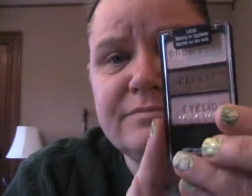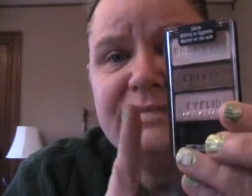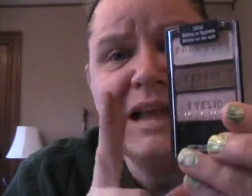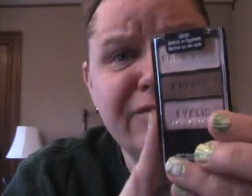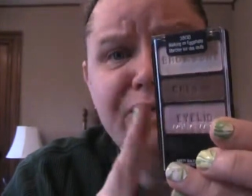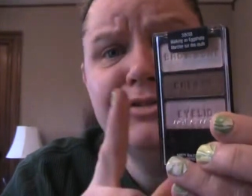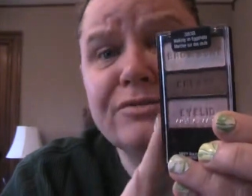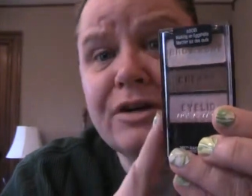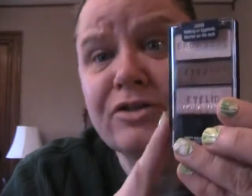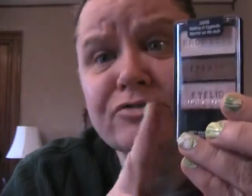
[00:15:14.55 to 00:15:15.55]
If
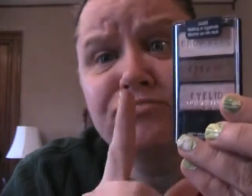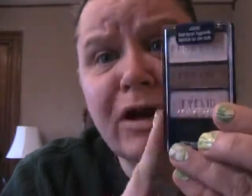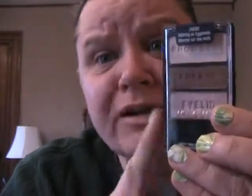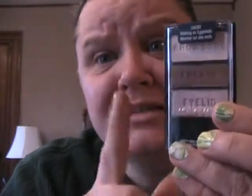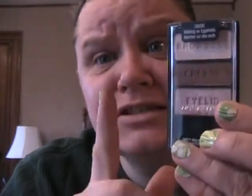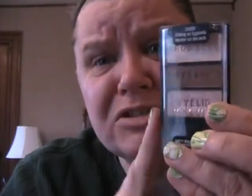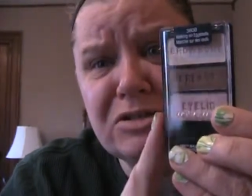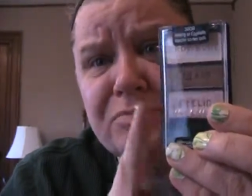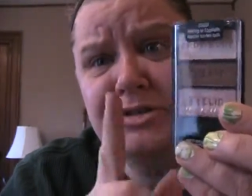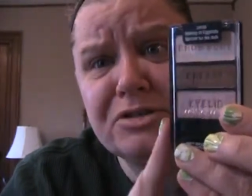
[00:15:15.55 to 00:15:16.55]
you are running
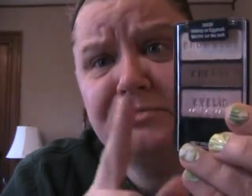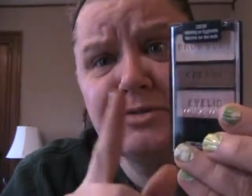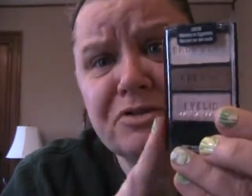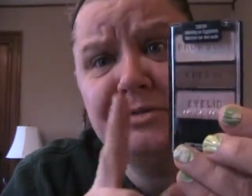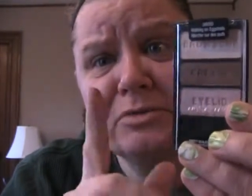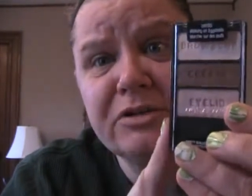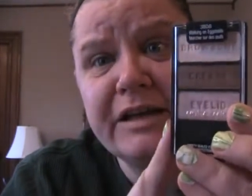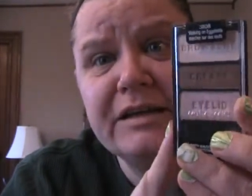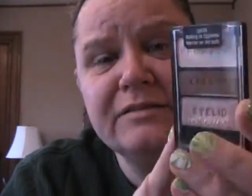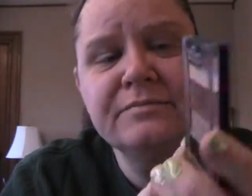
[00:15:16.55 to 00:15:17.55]
super, super, super late,